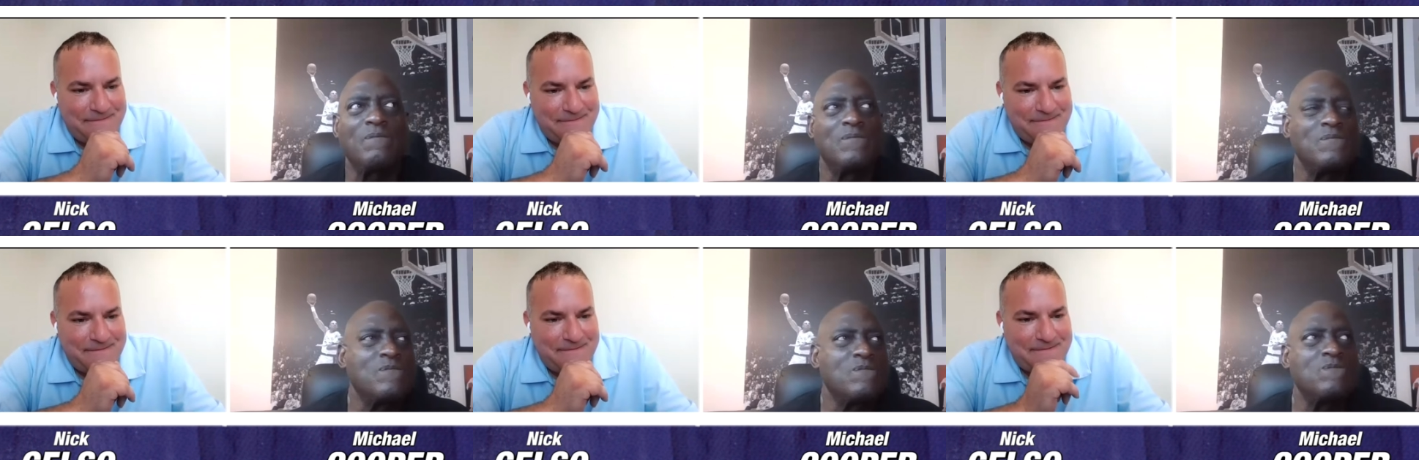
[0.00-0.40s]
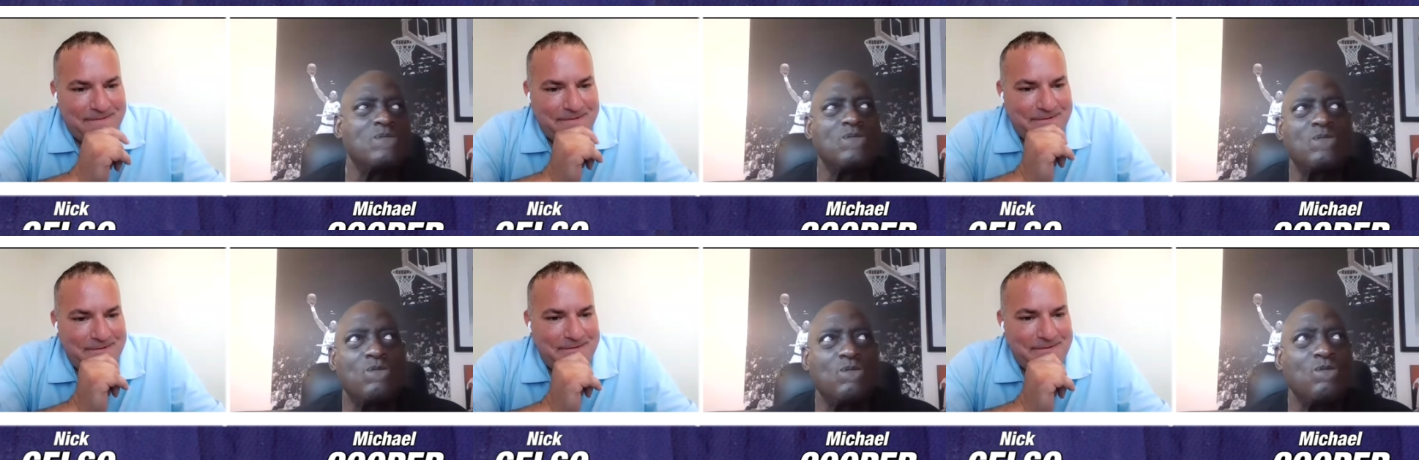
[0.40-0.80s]

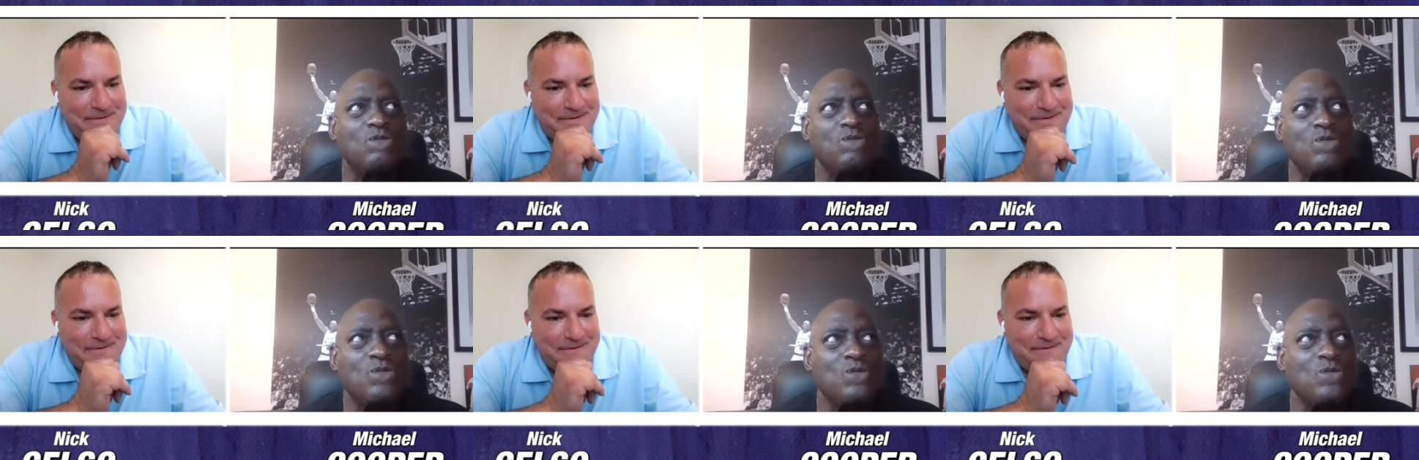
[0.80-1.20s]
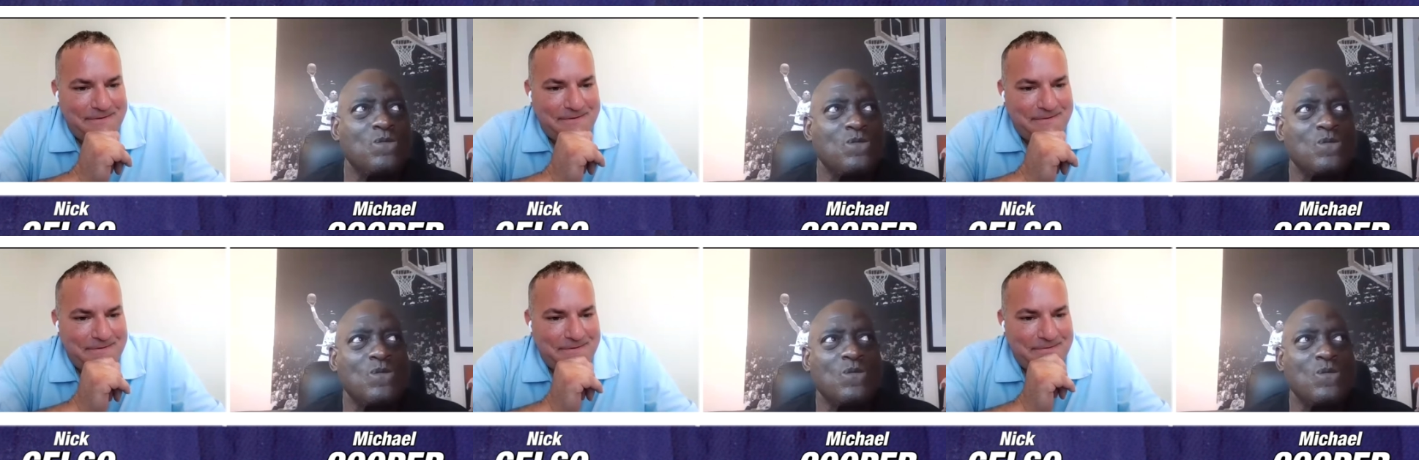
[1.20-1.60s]

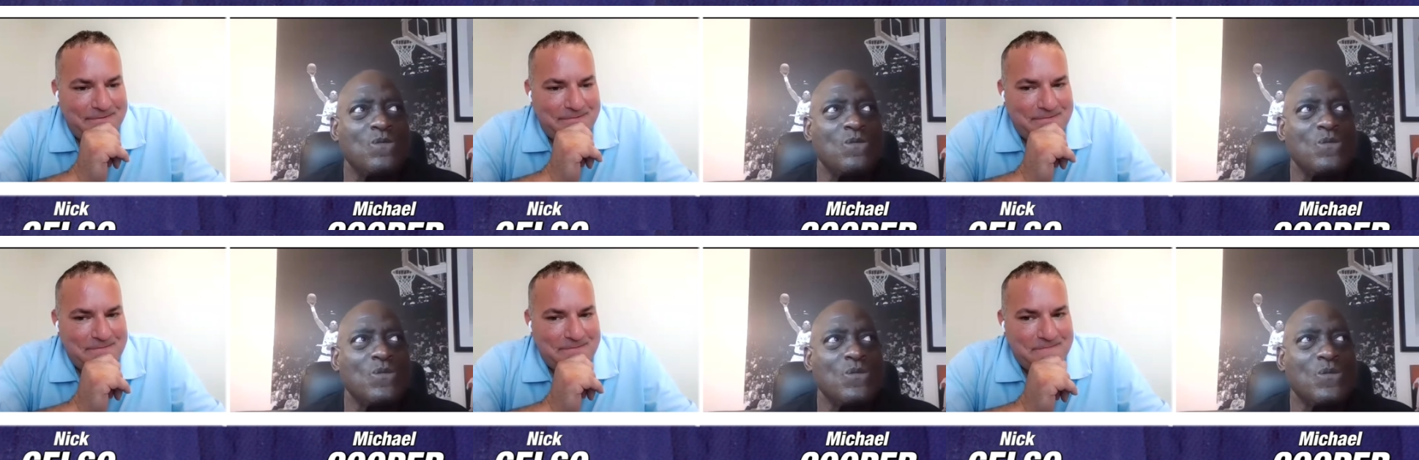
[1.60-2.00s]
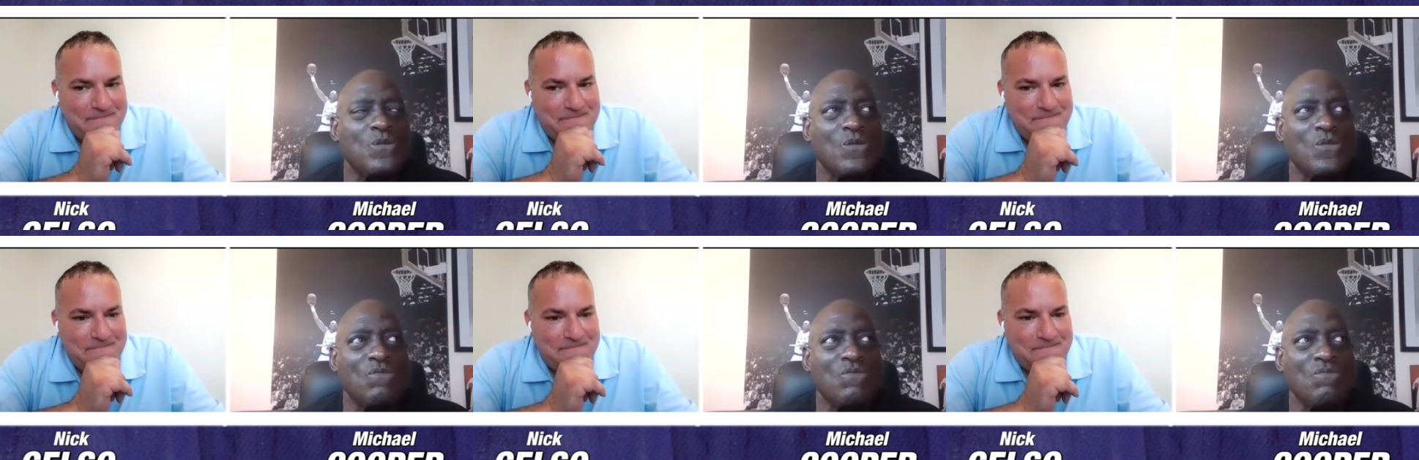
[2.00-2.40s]

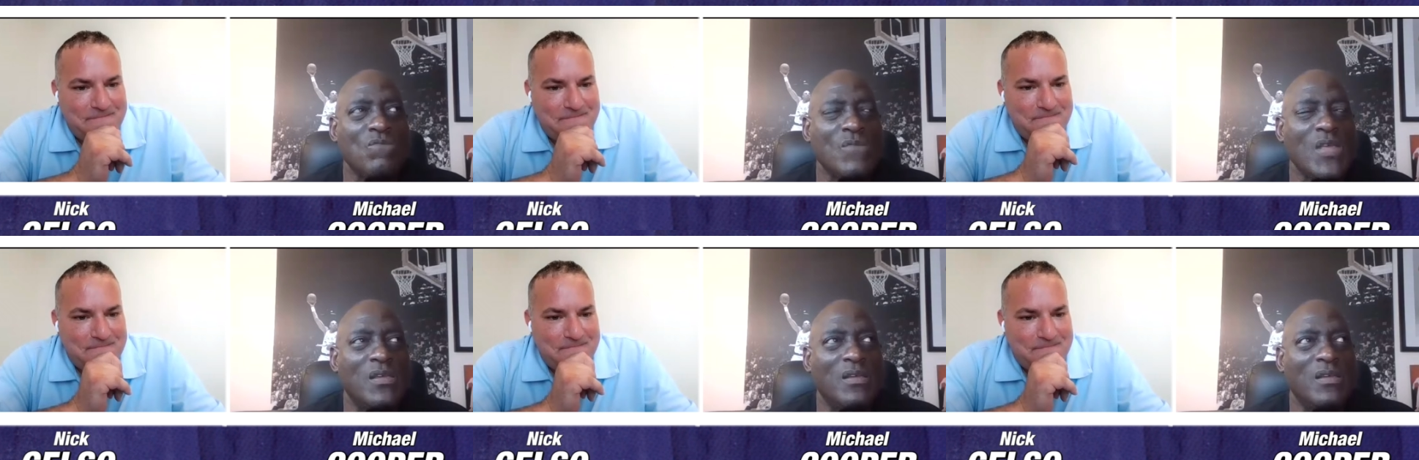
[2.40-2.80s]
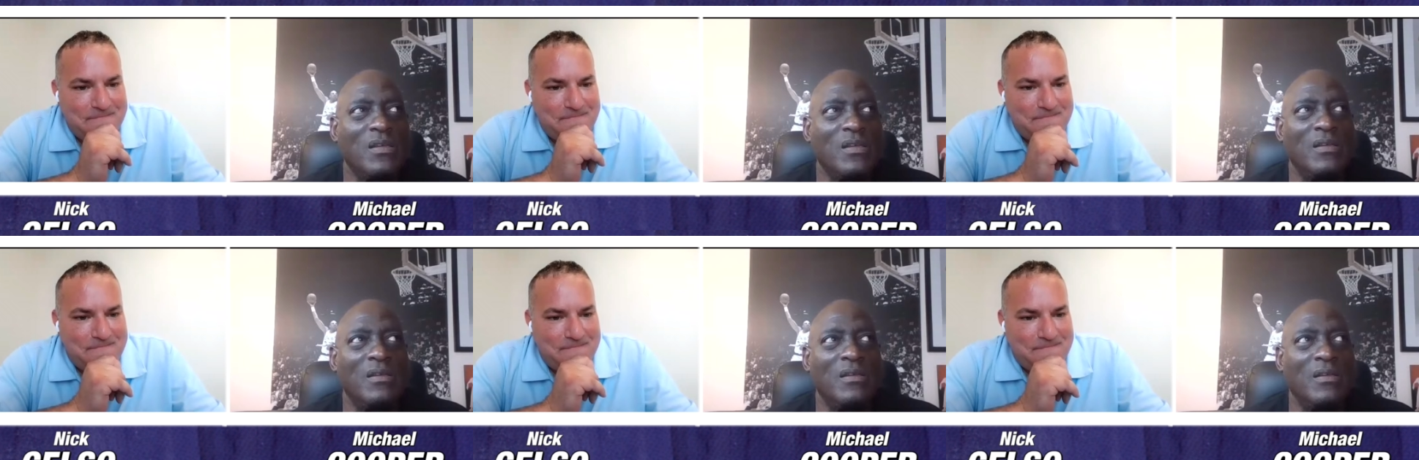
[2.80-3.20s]

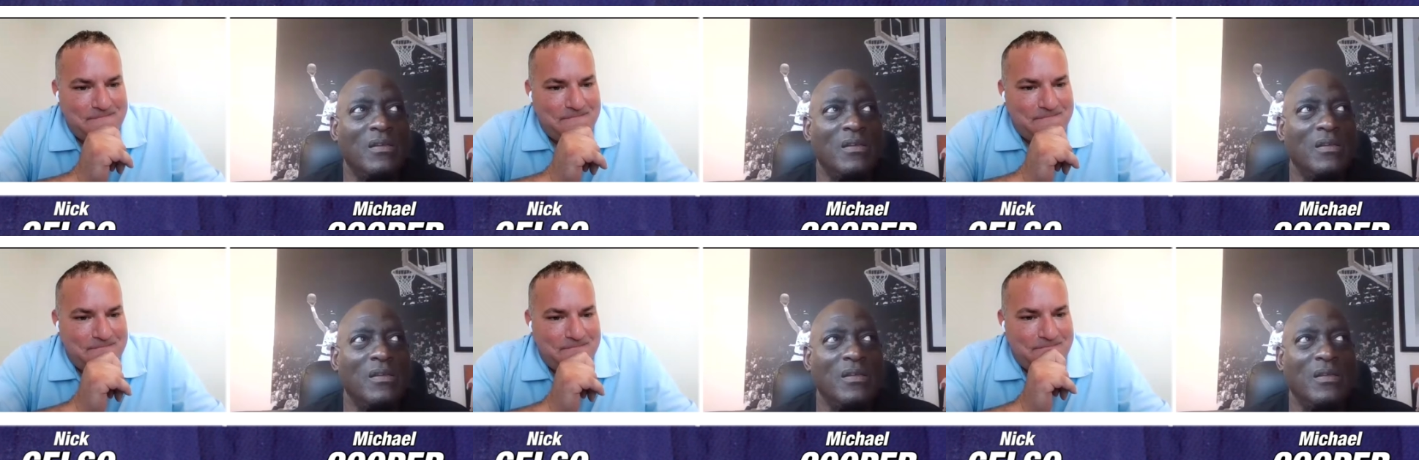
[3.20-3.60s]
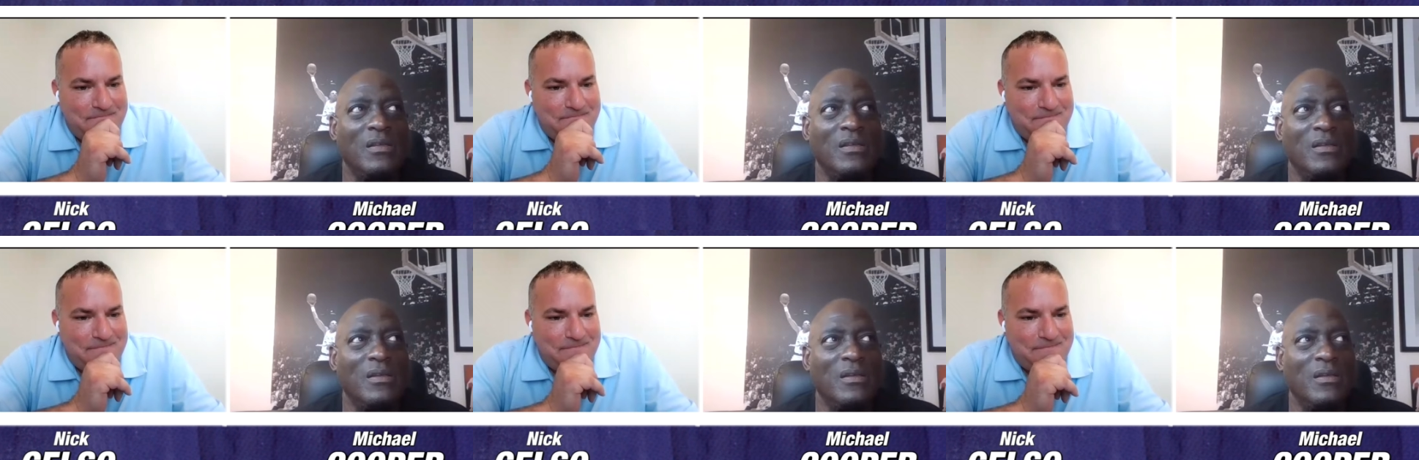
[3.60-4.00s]

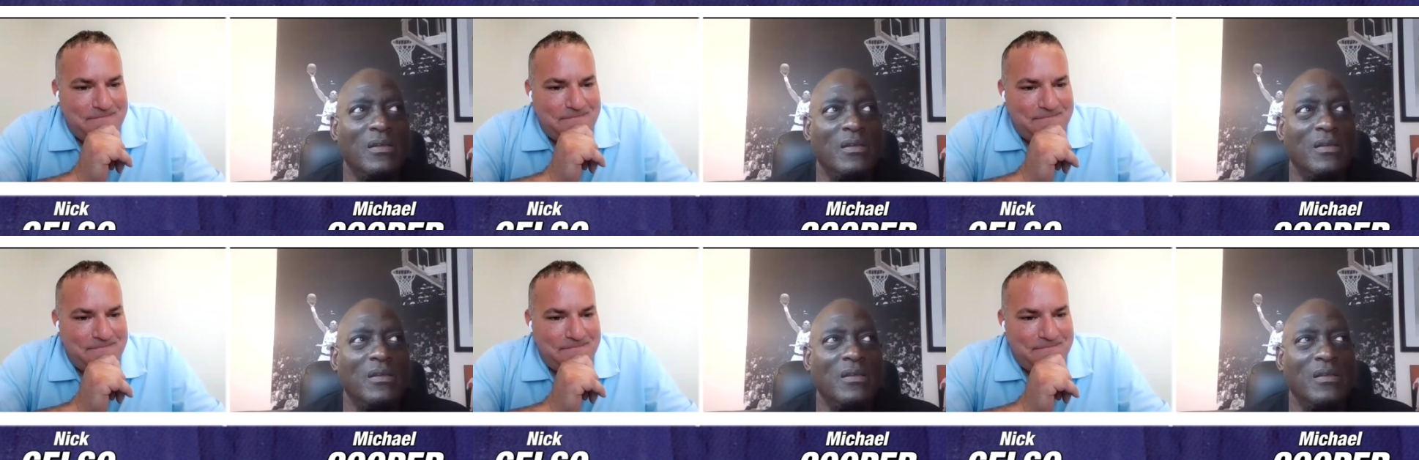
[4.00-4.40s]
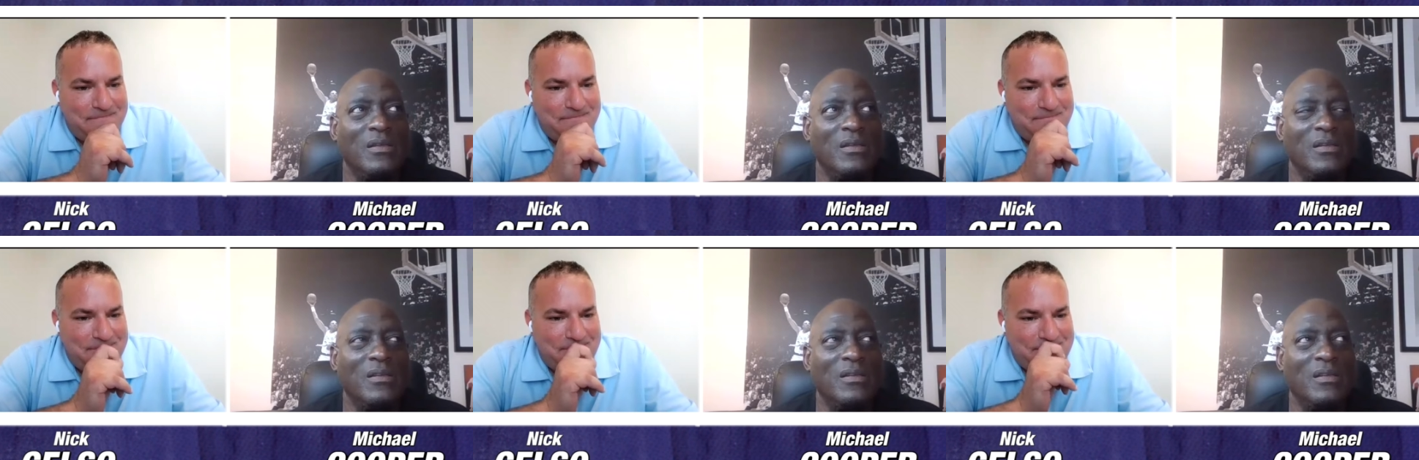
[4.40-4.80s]

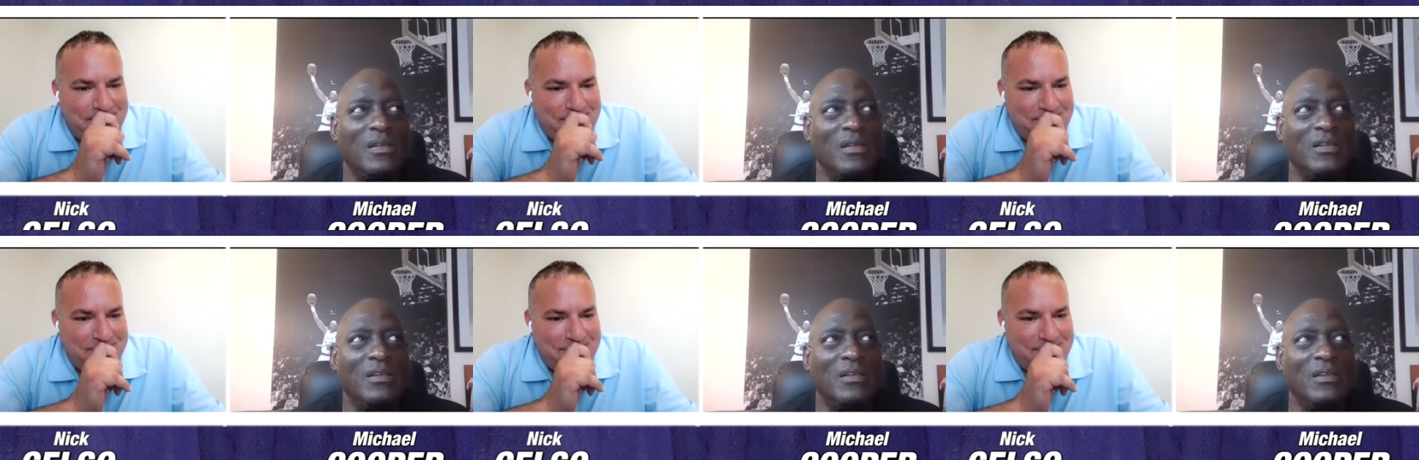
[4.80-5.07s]
Nothing is said.